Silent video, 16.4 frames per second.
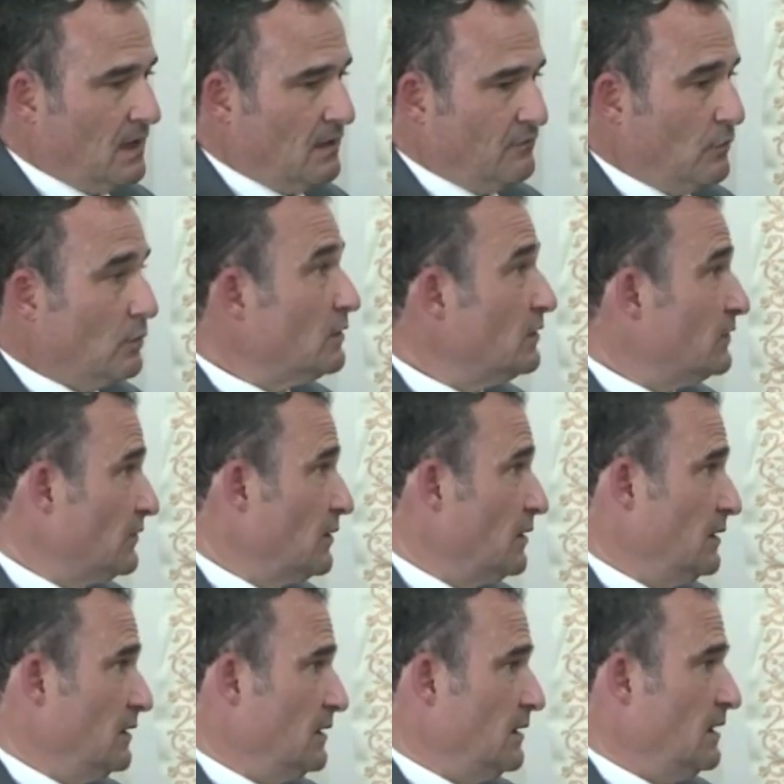focus
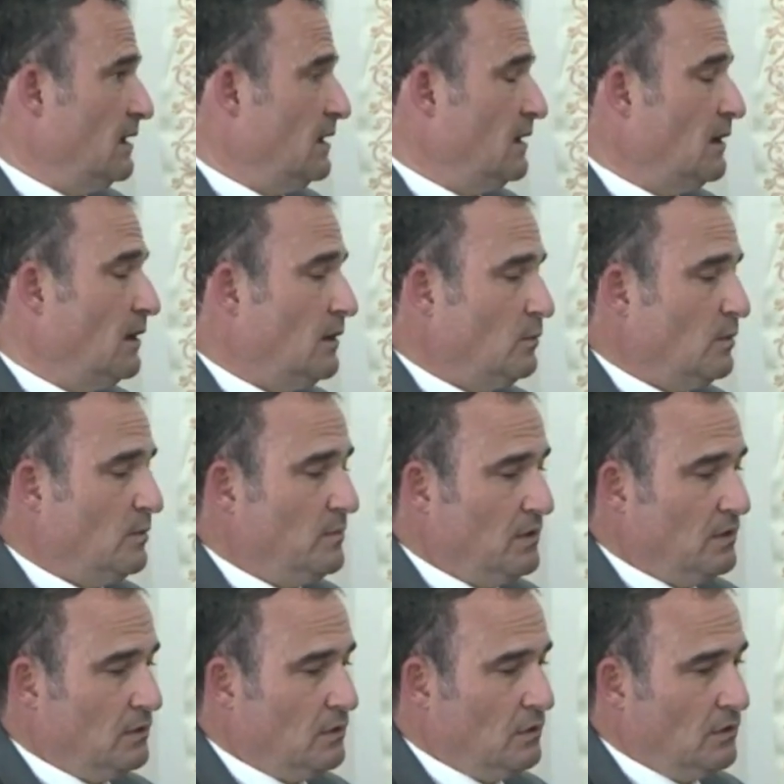on women
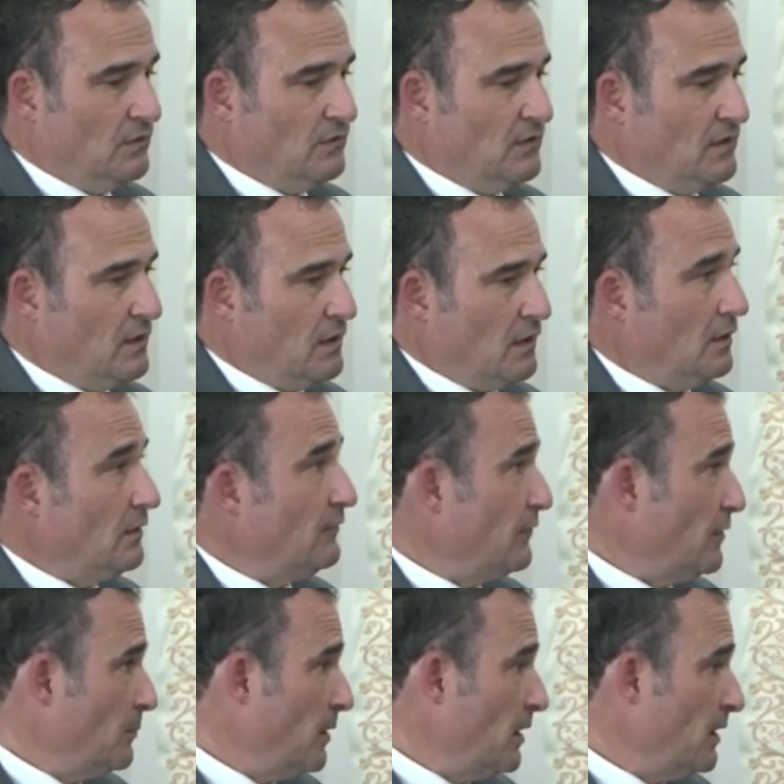and girls in all of
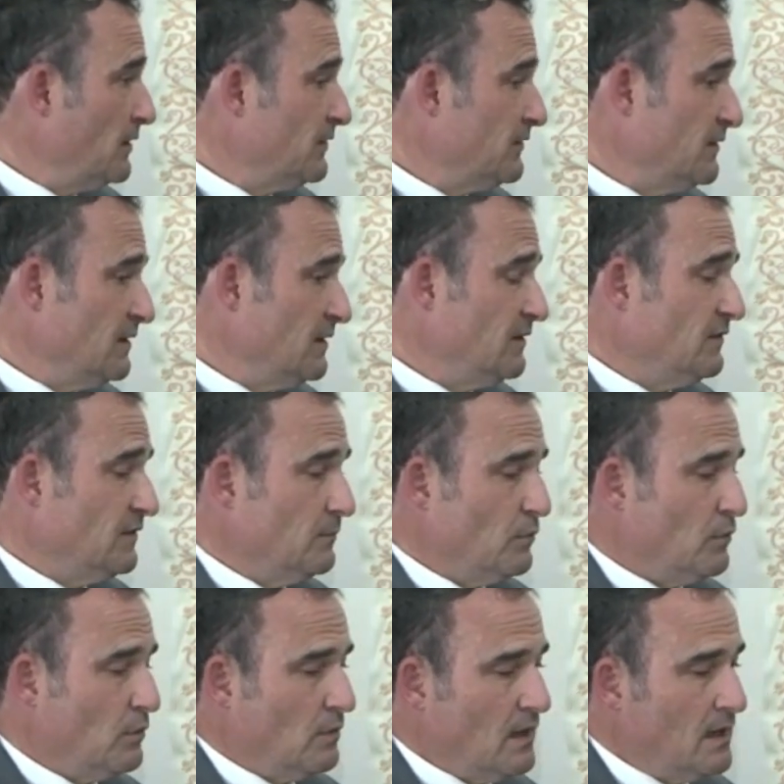our policies and
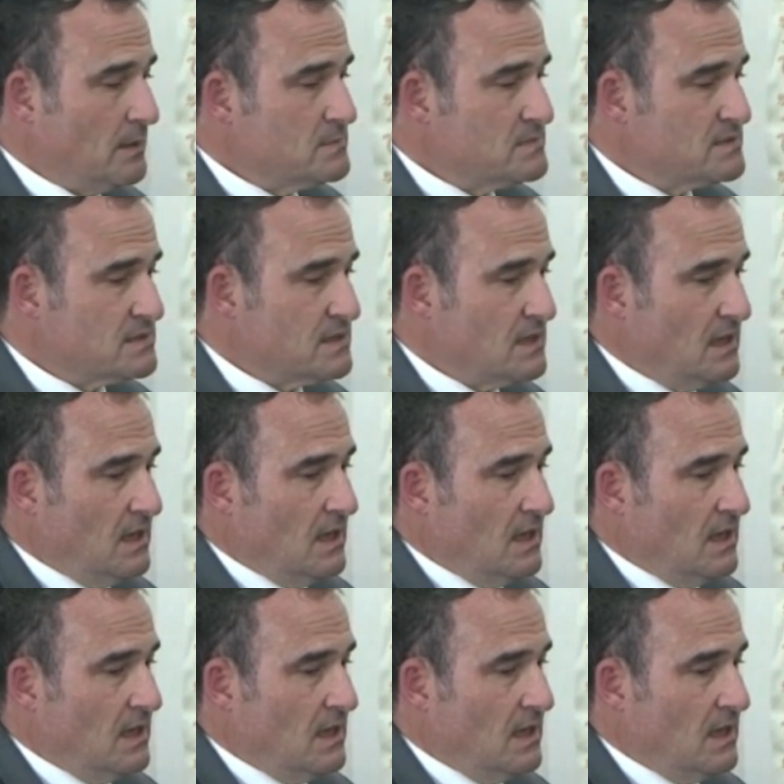programs.